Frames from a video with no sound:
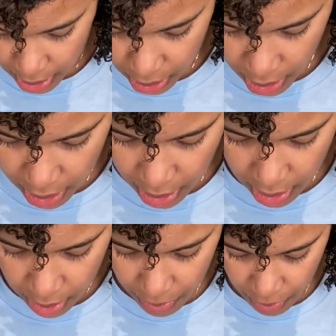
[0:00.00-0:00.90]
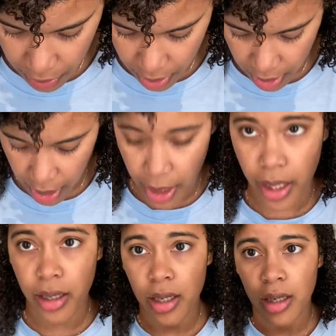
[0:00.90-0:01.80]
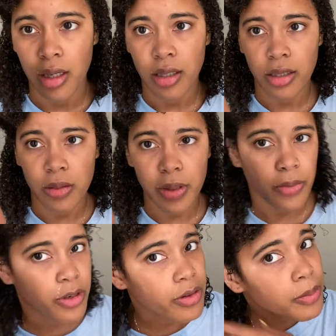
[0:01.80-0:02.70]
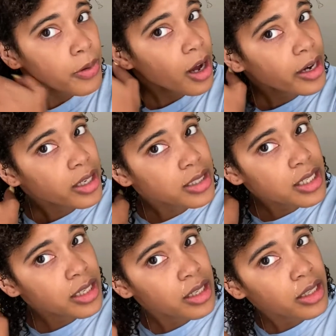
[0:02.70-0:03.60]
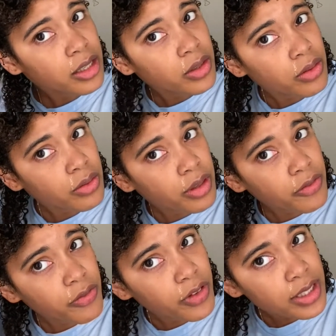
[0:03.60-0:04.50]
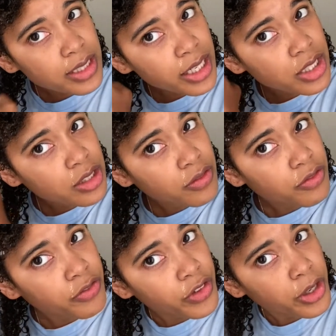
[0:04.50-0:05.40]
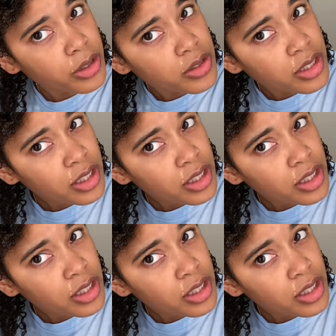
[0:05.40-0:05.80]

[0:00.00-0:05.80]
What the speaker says: Actually, I need a little bit more than that. A little bit more of the product. Go through the front section first.